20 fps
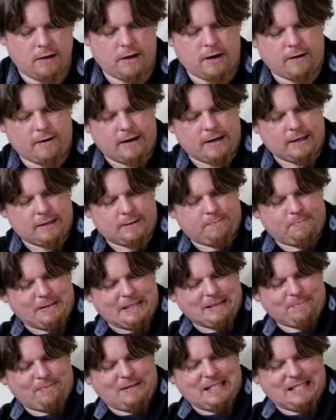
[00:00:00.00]
Alright, let's
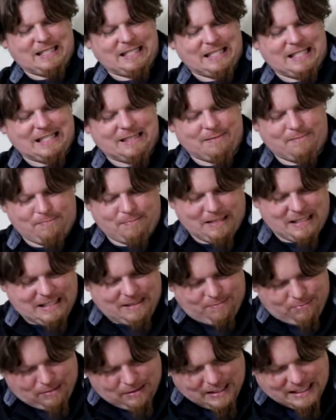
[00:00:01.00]
pop this
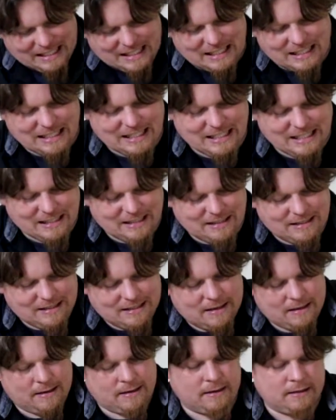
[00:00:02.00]
bad boy out of here.
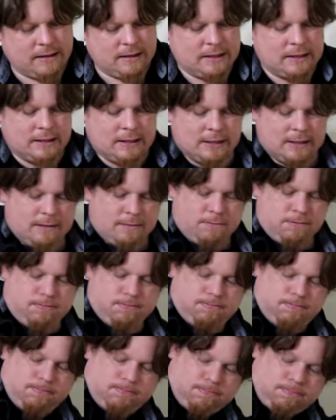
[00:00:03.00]

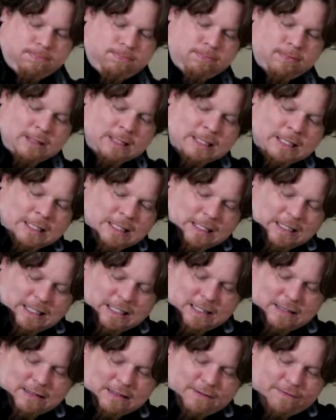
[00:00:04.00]

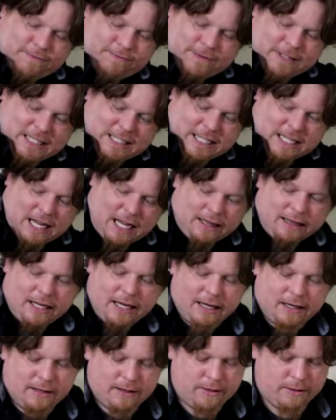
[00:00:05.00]
Alright, finally got
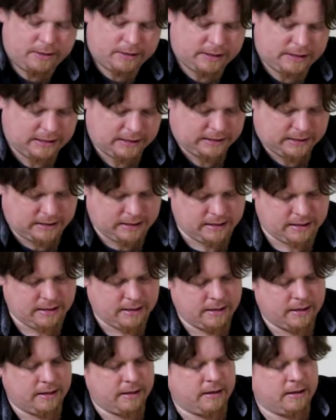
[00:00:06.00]
that loose.
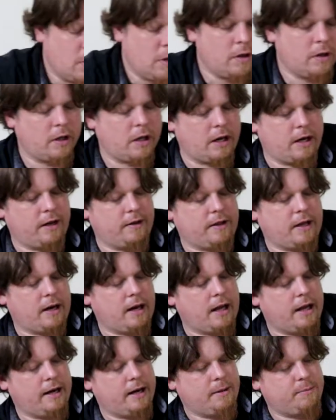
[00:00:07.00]
Gotta get that
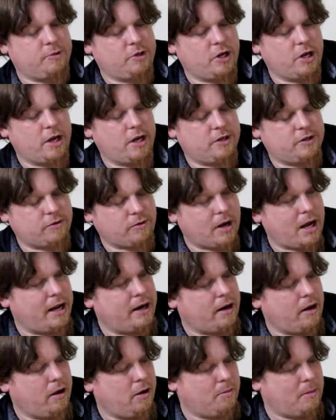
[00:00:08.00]
lined up just
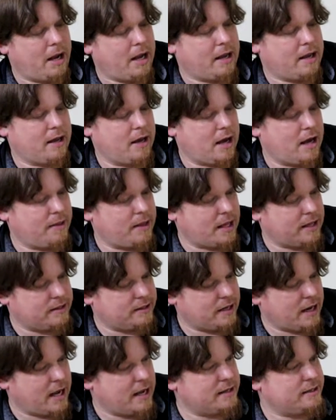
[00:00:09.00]
right. Oh my god,
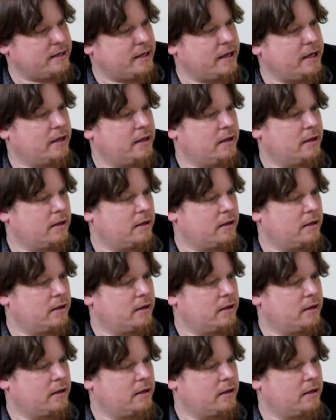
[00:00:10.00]
that's nasty.